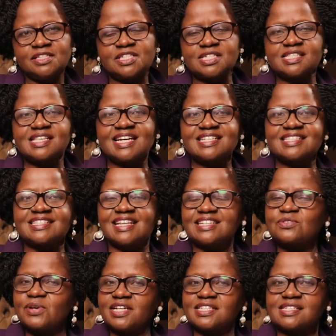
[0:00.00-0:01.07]
Jesus,
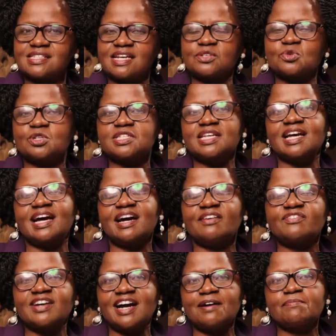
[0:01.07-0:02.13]
that's why Jesus was saying, I
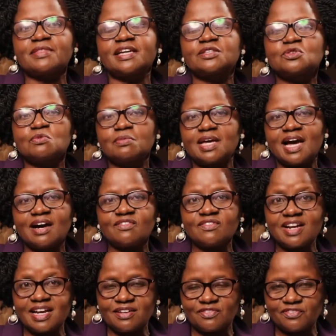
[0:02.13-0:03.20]
have come that you may have
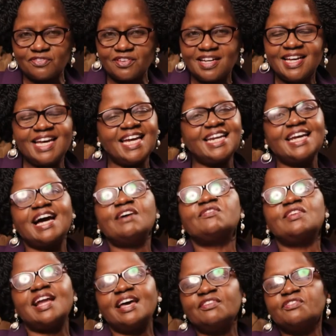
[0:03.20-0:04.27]
life and
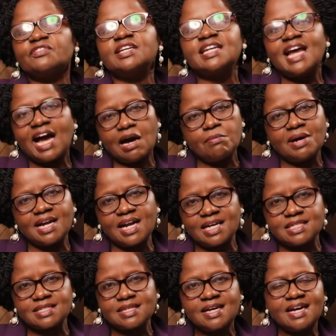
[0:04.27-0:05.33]
have life in
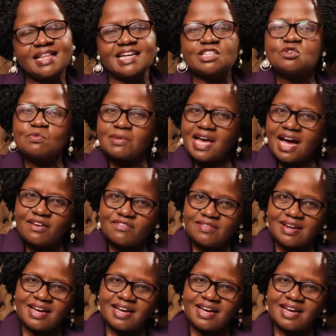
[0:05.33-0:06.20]
abundance, that you may have